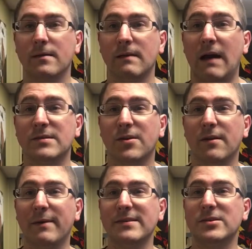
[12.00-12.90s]
How's it
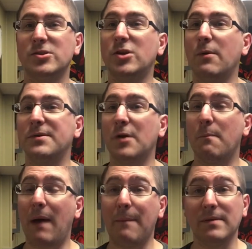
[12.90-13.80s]
going, everybody? This is Joe with
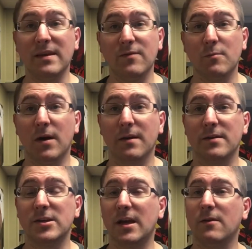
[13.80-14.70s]
Don't Pop Beliven. Welcome
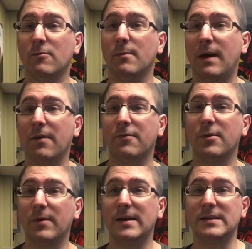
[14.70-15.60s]
to the channel. We're about
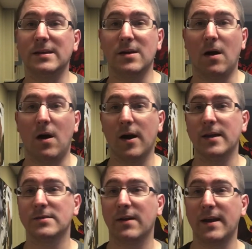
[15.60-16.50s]
3 weeks into
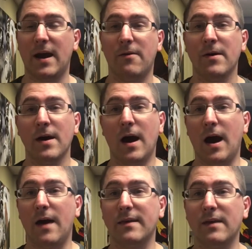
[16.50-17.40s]
August right now.
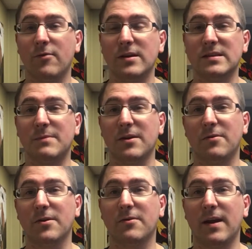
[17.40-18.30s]
The giveaways have been
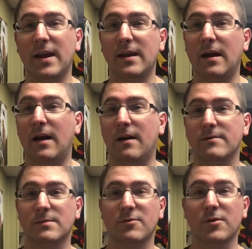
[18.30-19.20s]
going great.
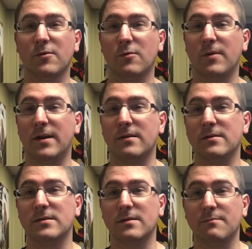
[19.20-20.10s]
Some really cool
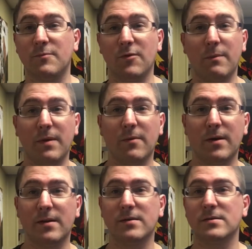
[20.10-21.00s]
winners, some repeat
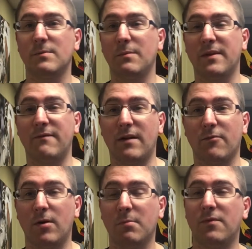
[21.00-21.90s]
winners, some people that have never
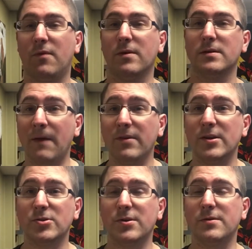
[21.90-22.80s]
won before. I really
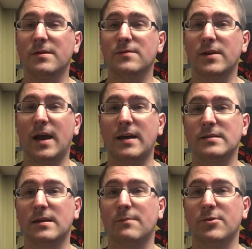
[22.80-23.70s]
enjoy doing this for you
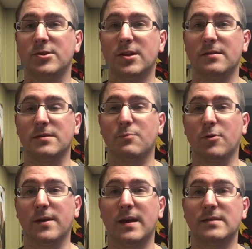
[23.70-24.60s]
guys, and I appreciate the
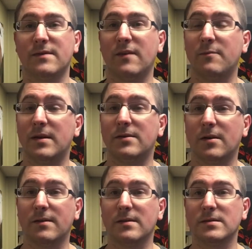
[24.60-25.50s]
support you guys have given me
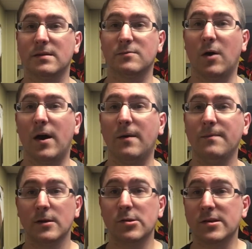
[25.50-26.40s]
during this as well.
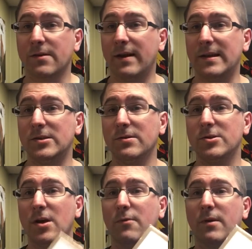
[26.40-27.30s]
So let's get right into it
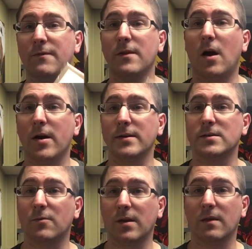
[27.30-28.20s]
and draw the winner for the
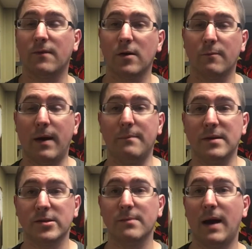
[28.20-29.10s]
August 20th Funko Pop
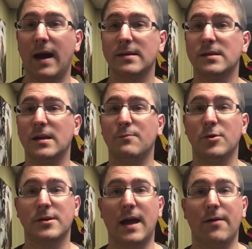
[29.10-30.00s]
Mystery Box. You get to
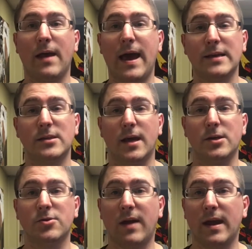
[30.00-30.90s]
put down
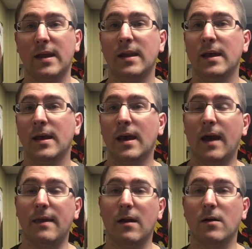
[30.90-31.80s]
hashtag dragon,
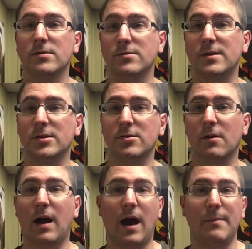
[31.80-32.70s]
and then also additional
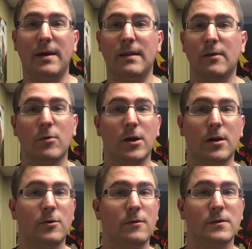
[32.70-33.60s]
comment, like what you're
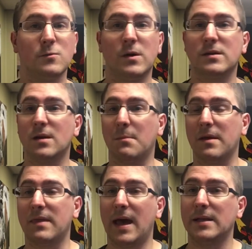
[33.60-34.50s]
going to do this week, something
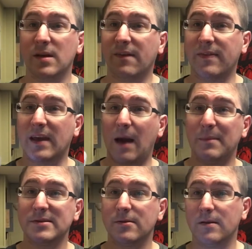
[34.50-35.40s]
like that. So I've got the
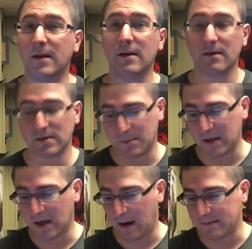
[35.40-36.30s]
comments loaded in. You know how many
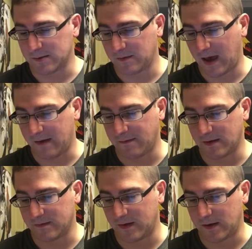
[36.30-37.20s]
comments we have for
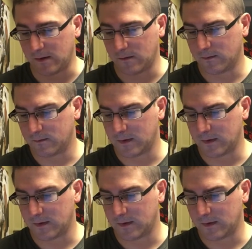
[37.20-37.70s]
this video?